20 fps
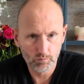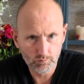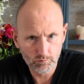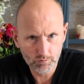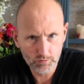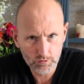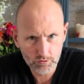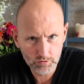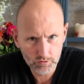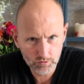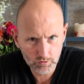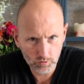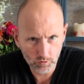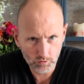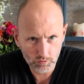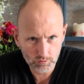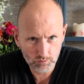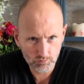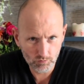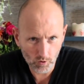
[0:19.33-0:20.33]
So
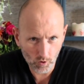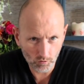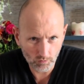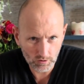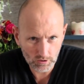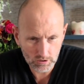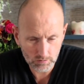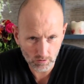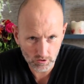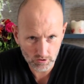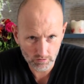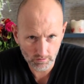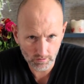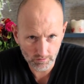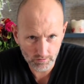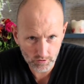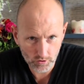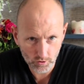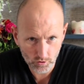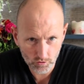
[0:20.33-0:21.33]
it's not really so much a
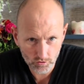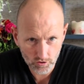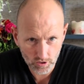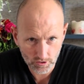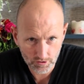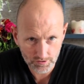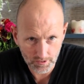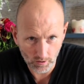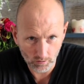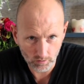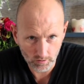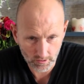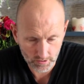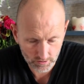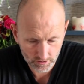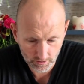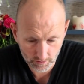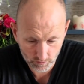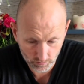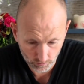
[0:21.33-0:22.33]
review just now. It's
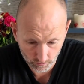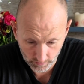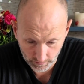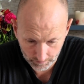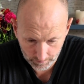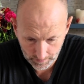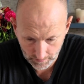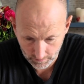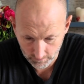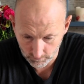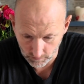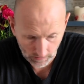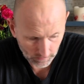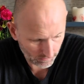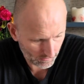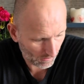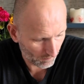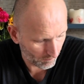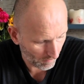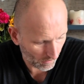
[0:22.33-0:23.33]
just going to be
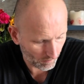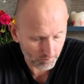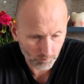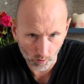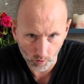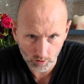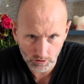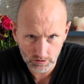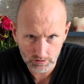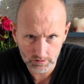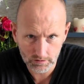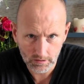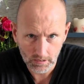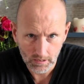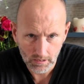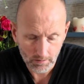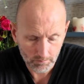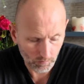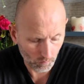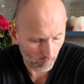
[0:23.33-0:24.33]
literally an unboxing.
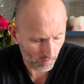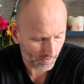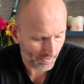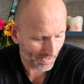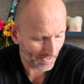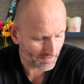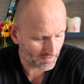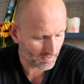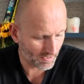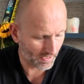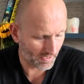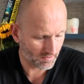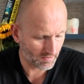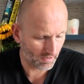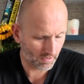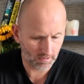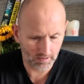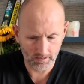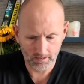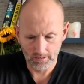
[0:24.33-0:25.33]
But what it is it's
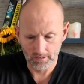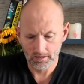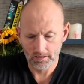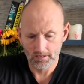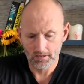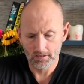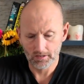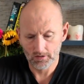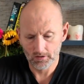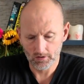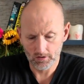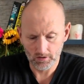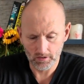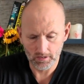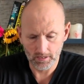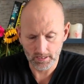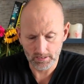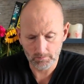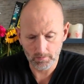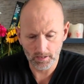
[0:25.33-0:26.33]

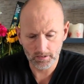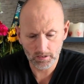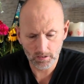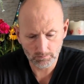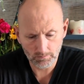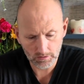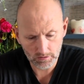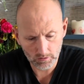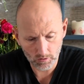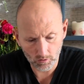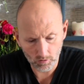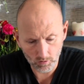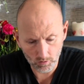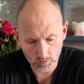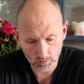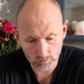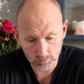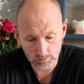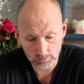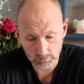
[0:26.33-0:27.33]
by a company
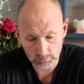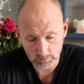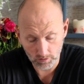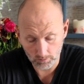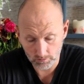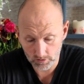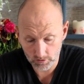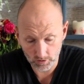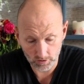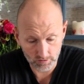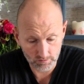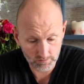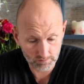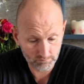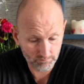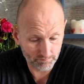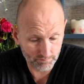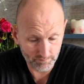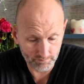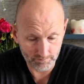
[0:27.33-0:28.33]
called, I'm just going to
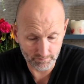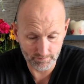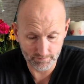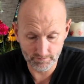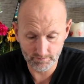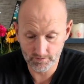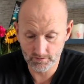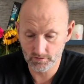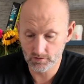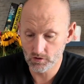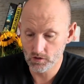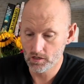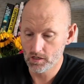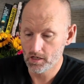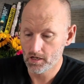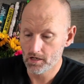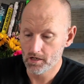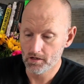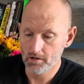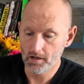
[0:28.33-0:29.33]

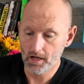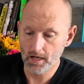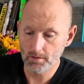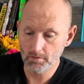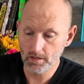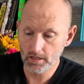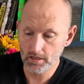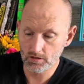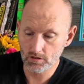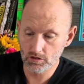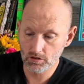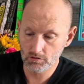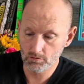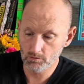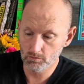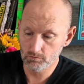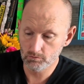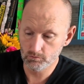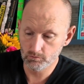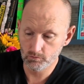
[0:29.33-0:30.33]
MHPOWOS,
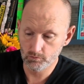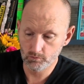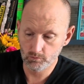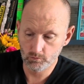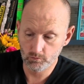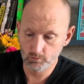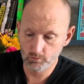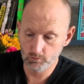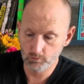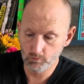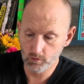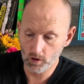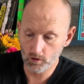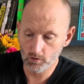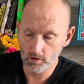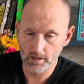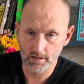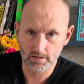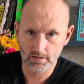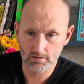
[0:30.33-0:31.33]

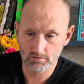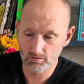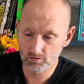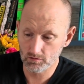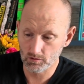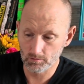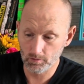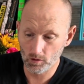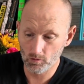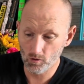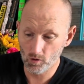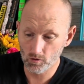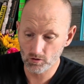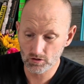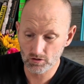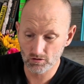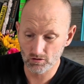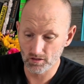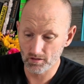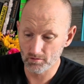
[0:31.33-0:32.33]
so POWOS,